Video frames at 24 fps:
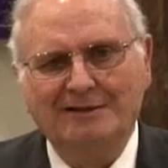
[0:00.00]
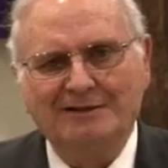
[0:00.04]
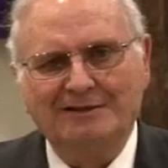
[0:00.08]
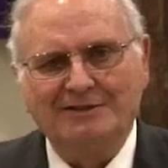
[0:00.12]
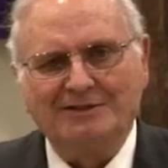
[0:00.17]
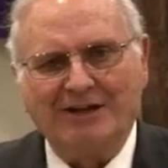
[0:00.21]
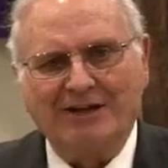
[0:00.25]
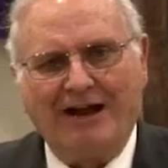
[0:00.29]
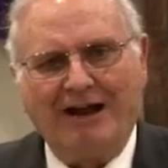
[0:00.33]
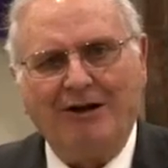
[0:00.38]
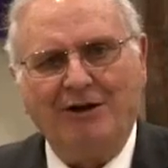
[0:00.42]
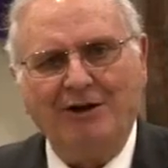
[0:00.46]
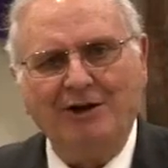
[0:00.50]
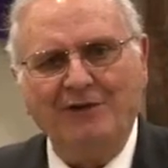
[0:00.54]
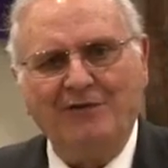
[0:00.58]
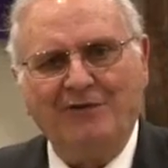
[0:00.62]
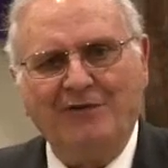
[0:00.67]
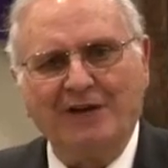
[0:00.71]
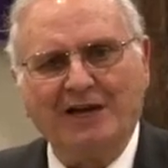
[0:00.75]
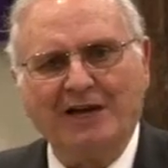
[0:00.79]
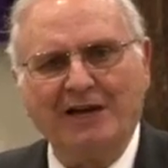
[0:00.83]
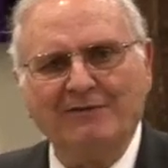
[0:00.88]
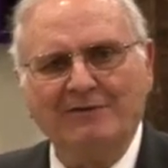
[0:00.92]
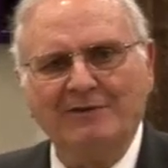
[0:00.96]
so how are you
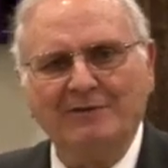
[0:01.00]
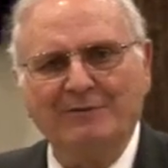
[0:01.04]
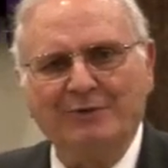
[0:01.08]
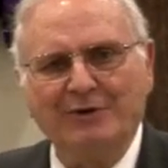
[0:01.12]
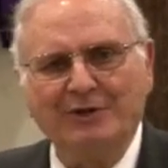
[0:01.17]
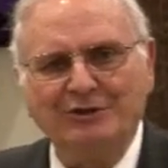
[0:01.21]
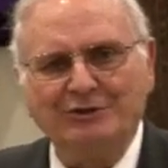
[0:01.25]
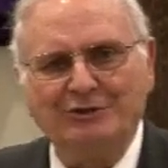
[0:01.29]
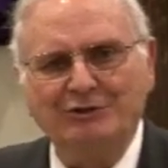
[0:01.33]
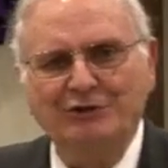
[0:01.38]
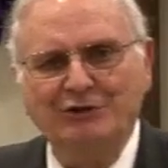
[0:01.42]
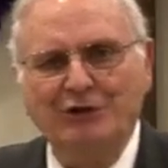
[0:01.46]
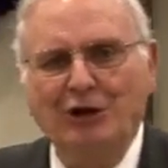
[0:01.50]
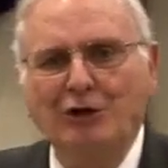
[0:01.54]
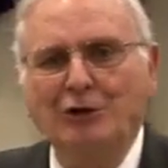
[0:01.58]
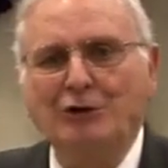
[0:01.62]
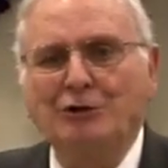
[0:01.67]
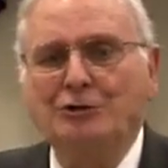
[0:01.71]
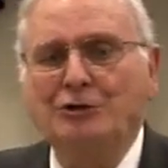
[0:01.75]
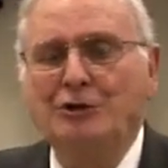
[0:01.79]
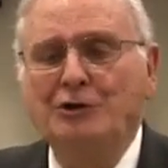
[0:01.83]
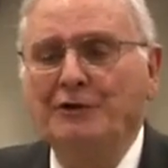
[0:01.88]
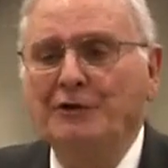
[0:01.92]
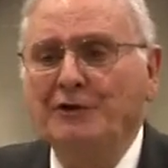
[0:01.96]
forgiven preacher you
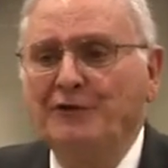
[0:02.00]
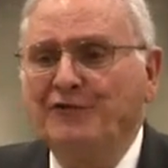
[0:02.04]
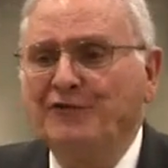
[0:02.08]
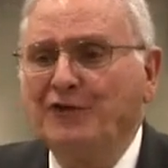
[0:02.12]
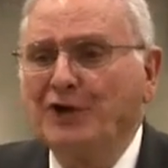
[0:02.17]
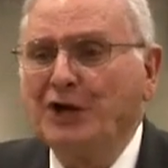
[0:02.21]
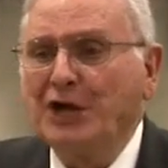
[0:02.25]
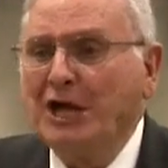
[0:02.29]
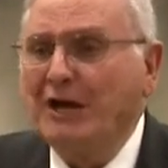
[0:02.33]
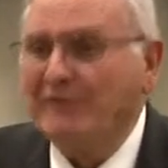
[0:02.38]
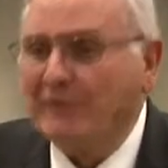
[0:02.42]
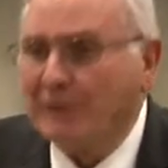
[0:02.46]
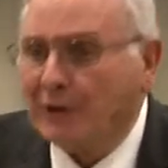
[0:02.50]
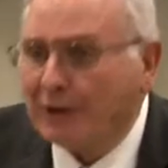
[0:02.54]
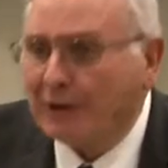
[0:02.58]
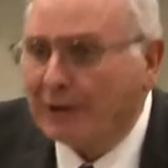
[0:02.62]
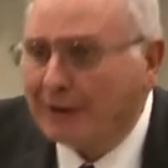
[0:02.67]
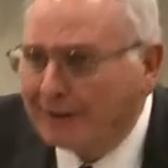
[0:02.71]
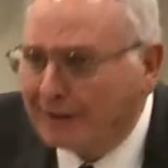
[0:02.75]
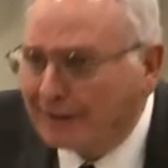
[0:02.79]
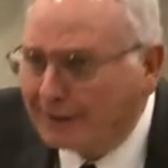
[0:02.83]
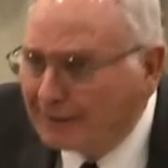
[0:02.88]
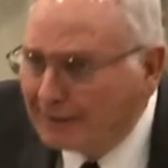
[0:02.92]
look to the forgiver